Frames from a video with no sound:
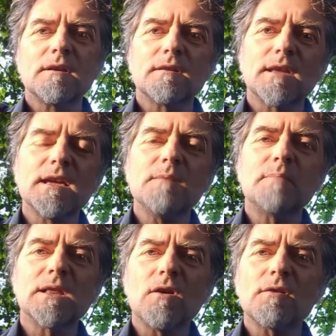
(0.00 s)
They
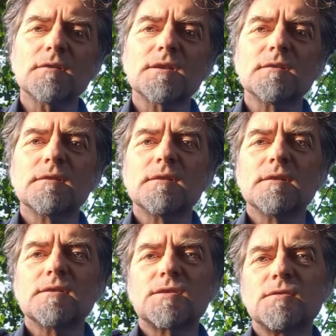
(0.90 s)
belonged
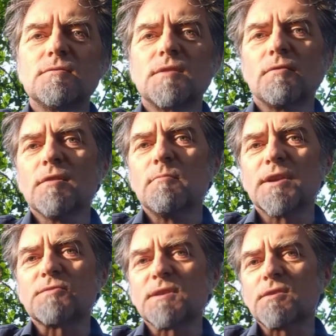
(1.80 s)
to the group
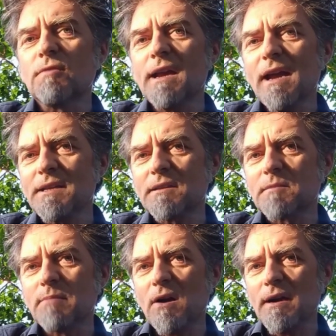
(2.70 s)
which was
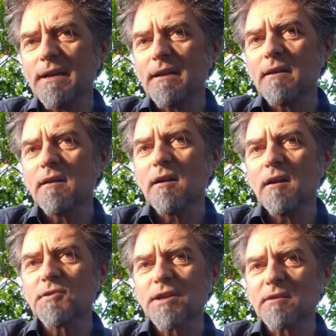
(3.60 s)
created by
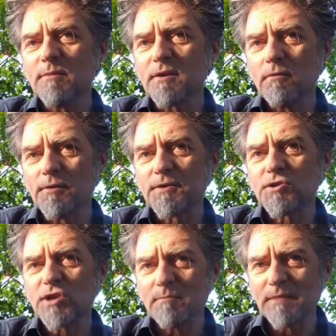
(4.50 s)
a gentleman called
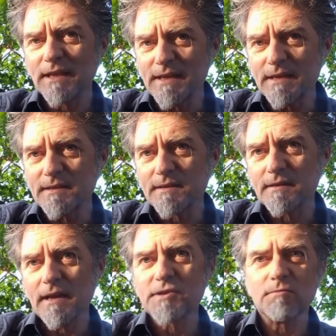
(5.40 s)
Jim Lees.
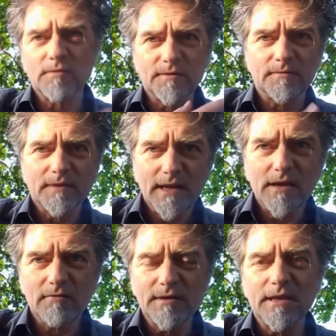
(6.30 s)
As you will
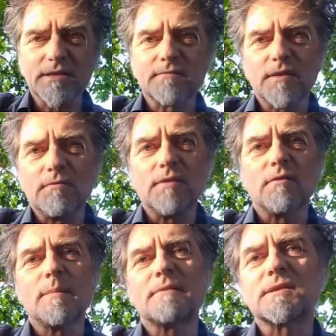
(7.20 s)
hear in the interview you're
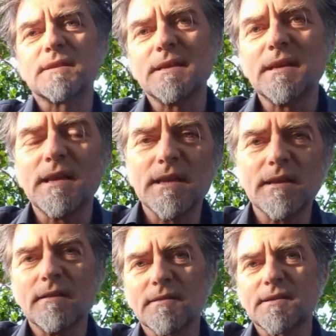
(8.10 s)
about to see, he
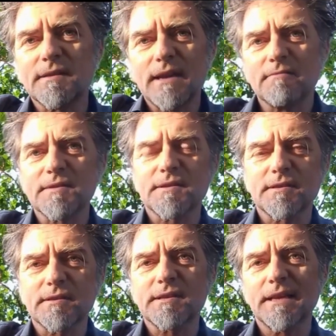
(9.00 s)
has now
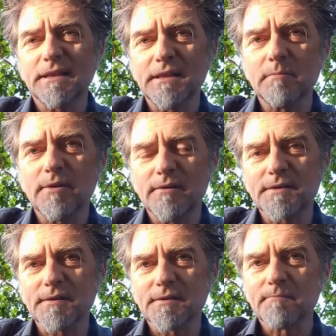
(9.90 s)
sadly
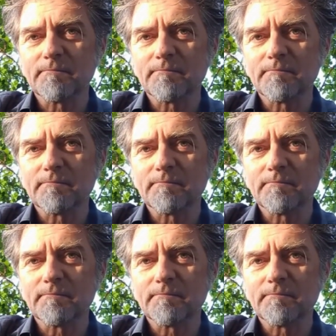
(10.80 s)
departed.